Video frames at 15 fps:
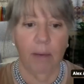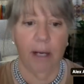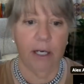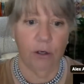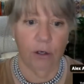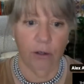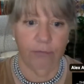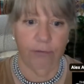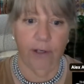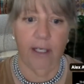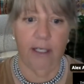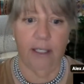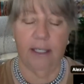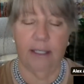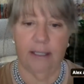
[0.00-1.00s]
My
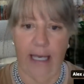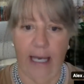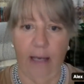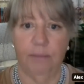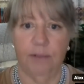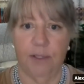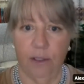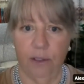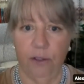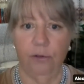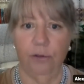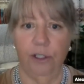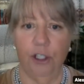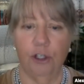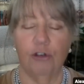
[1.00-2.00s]
girlfriend is
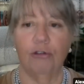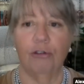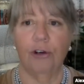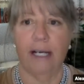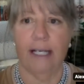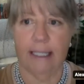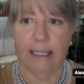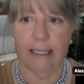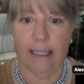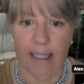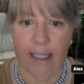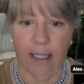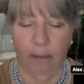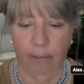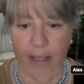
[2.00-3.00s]
absolutely
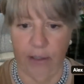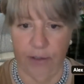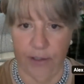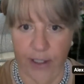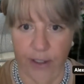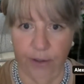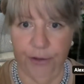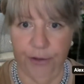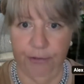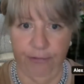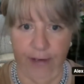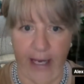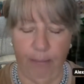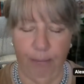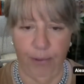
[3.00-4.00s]
crazy about
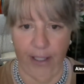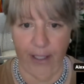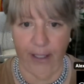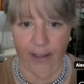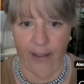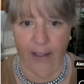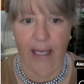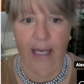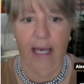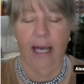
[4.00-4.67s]
Tilda fabric.